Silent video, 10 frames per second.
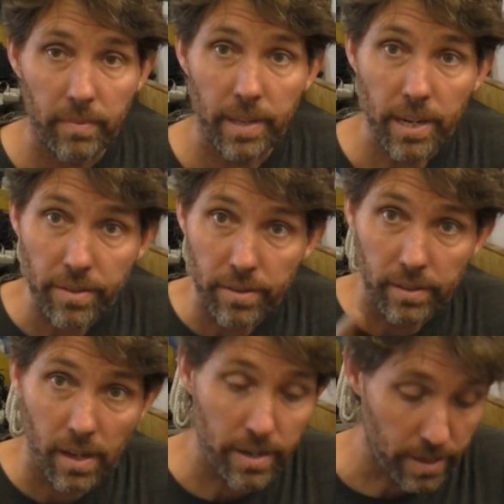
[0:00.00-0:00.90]
Then I
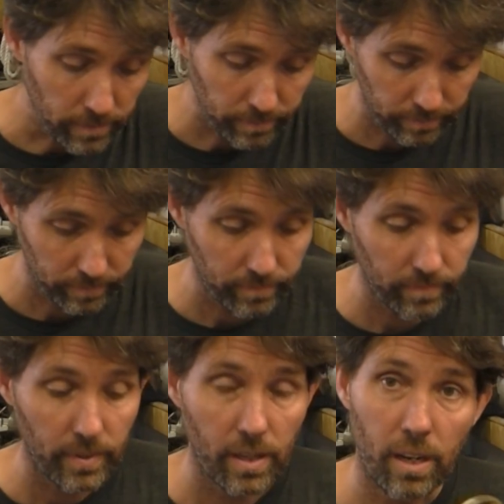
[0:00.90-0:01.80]
thought, I know,
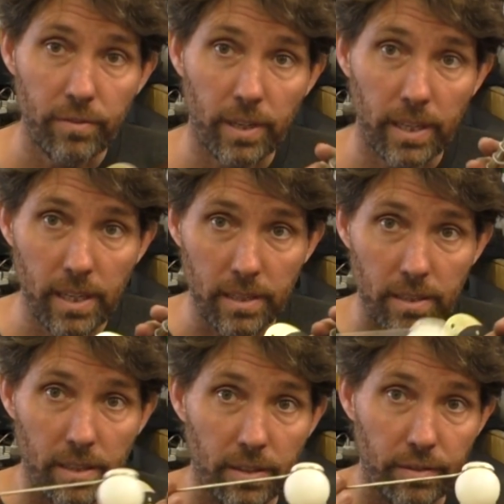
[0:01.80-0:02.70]
I've got a
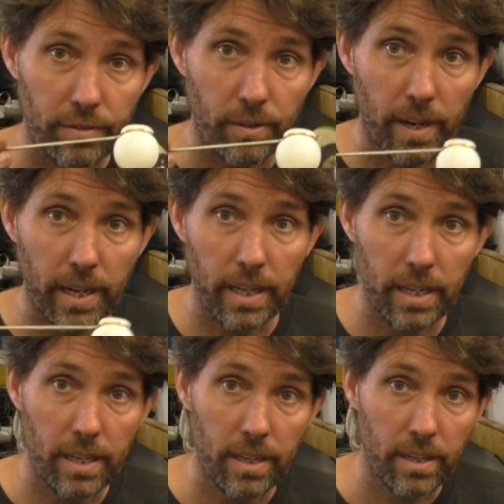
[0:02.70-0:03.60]
kit for
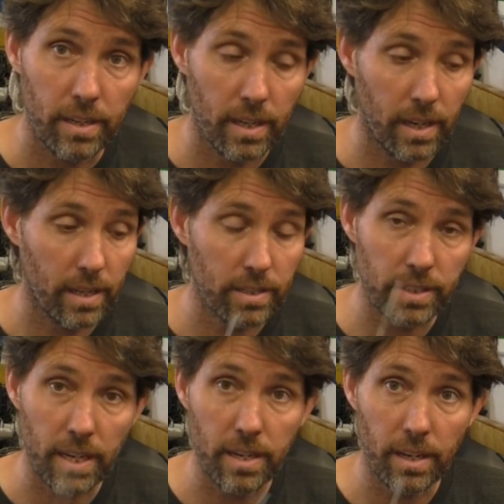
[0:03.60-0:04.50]
a
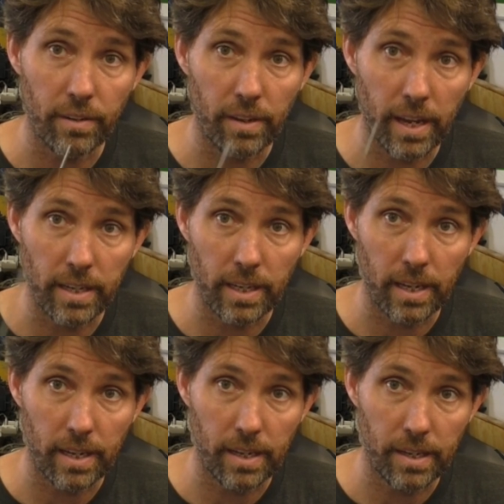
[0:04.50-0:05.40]
sender and
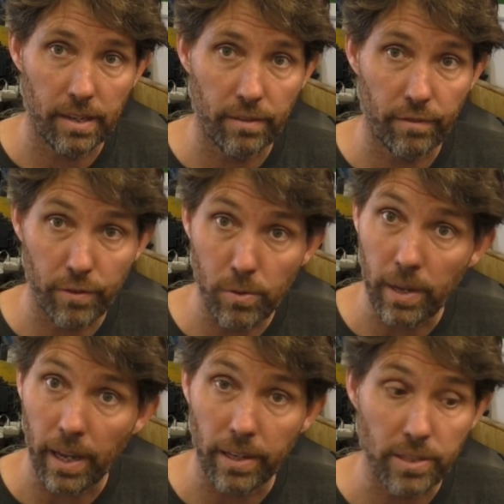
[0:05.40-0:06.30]
a fuel
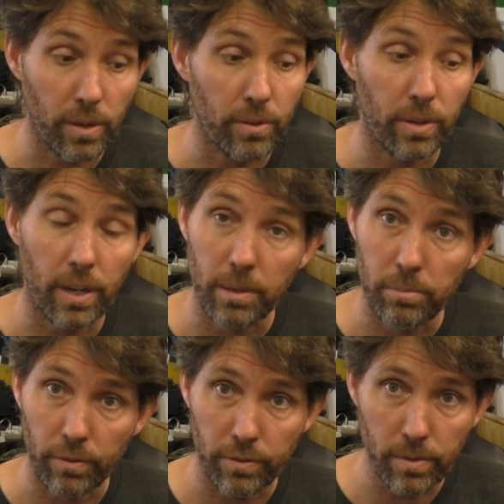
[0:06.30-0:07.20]
gauge, so I thought I could
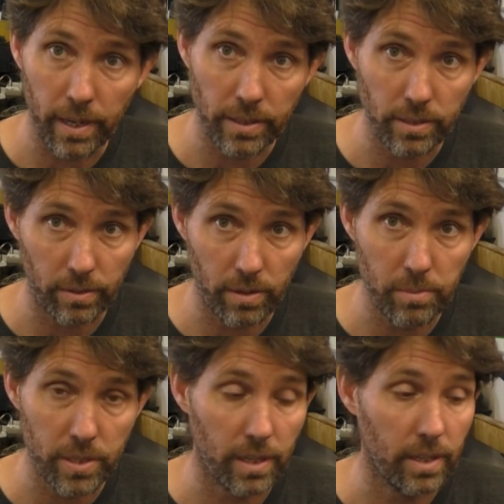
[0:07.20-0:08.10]
put a fuel gauge on the green
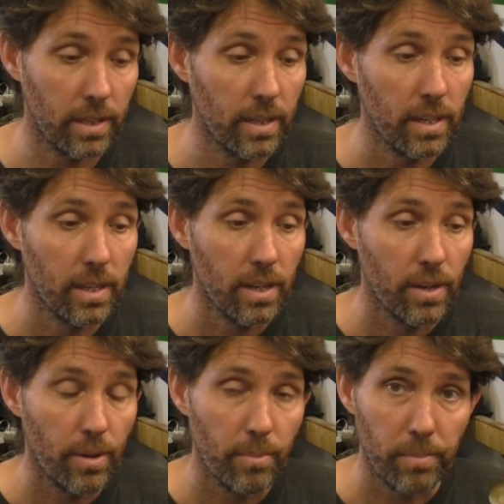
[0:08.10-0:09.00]
machine,
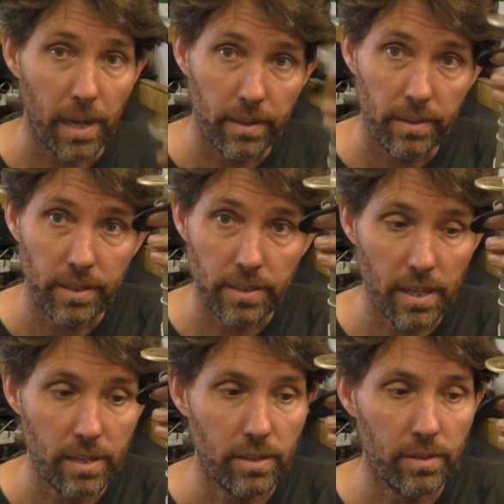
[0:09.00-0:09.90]
but the
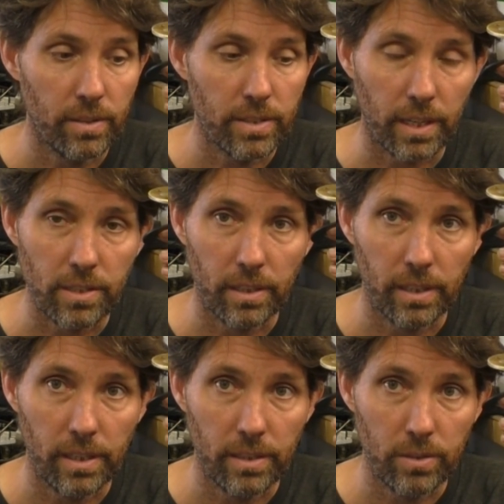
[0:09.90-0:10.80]
sender unit's
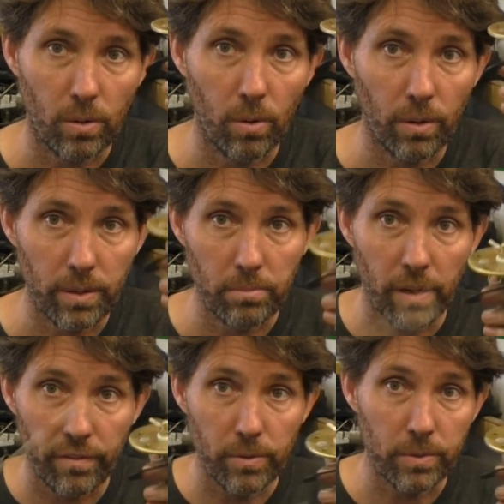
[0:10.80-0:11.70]
actually taller than
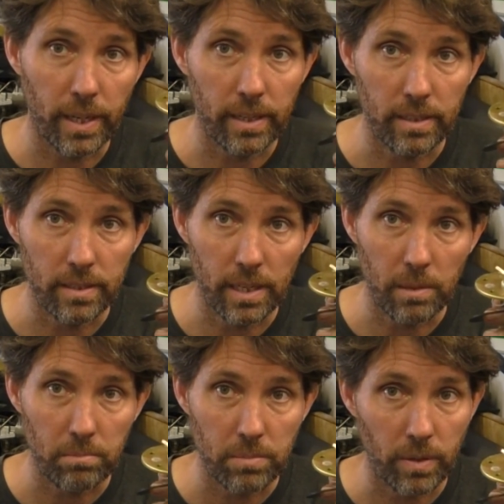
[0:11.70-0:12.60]
my fuel tank is
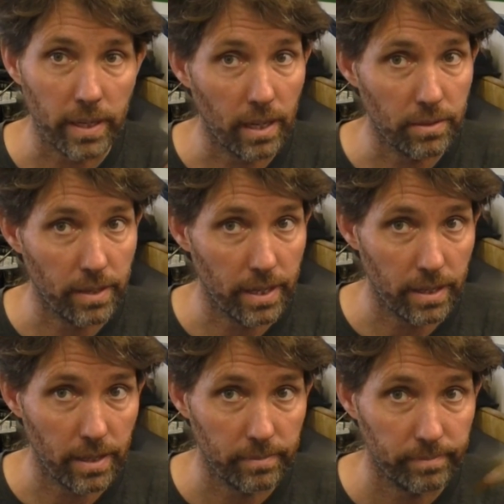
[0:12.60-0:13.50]
deep, so I can't do that
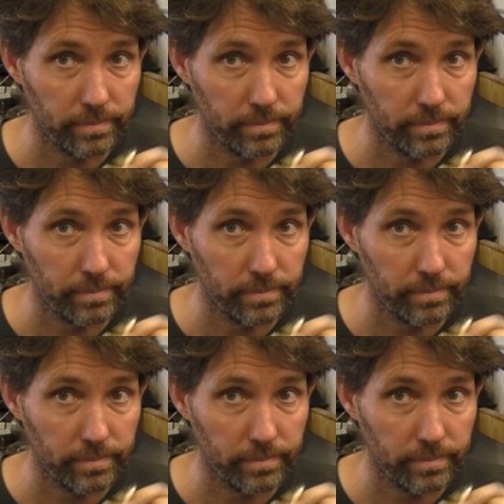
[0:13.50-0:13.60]
either.